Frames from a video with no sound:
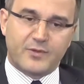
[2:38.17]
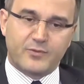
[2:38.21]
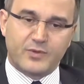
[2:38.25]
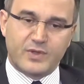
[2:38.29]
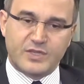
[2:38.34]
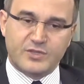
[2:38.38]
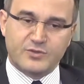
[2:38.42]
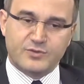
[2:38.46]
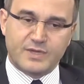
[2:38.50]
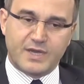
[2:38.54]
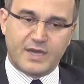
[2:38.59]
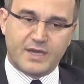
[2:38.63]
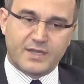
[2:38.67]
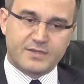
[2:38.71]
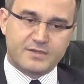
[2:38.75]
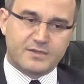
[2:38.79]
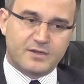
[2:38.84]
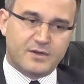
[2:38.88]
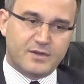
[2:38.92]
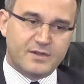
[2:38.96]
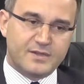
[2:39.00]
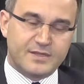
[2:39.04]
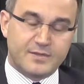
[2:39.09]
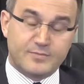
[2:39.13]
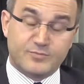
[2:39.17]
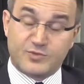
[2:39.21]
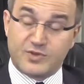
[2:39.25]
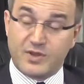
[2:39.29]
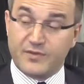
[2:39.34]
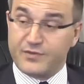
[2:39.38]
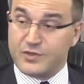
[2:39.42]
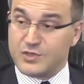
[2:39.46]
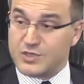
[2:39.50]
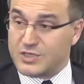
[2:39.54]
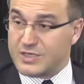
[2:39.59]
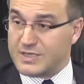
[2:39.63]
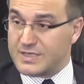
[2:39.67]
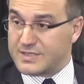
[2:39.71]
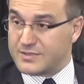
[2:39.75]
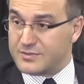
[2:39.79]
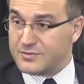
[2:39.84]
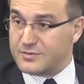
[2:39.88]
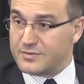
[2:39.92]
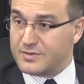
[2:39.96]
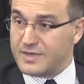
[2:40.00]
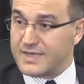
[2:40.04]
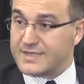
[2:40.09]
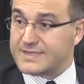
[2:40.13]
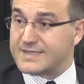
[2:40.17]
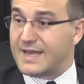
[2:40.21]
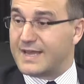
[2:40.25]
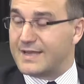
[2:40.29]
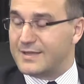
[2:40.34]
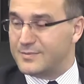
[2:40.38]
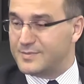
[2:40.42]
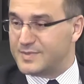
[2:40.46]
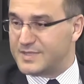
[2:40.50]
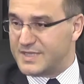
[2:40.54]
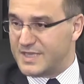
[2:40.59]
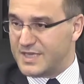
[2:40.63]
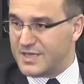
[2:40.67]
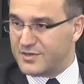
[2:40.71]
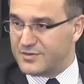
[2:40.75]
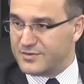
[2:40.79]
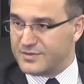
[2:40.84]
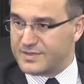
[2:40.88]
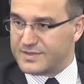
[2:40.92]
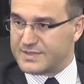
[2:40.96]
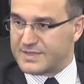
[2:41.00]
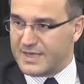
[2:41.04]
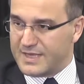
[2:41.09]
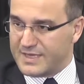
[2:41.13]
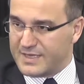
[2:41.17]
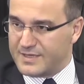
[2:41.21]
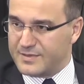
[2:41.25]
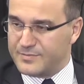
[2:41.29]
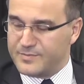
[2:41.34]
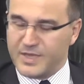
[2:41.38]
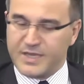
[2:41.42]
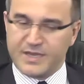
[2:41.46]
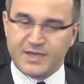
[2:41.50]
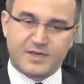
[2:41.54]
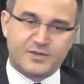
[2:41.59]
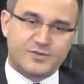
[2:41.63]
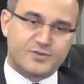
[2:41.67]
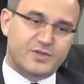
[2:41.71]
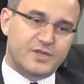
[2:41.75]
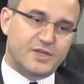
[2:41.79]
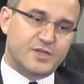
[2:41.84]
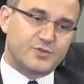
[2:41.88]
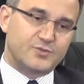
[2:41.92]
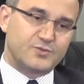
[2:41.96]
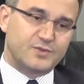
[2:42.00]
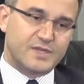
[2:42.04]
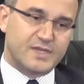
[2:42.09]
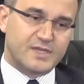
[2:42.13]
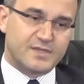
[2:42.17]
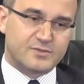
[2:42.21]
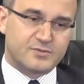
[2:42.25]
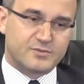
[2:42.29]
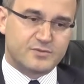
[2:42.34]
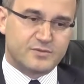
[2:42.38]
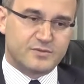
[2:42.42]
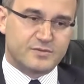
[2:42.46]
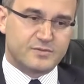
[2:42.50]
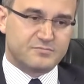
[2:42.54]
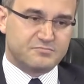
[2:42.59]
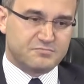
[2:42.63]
we do not call them refugees or asylum seekers like many other countries or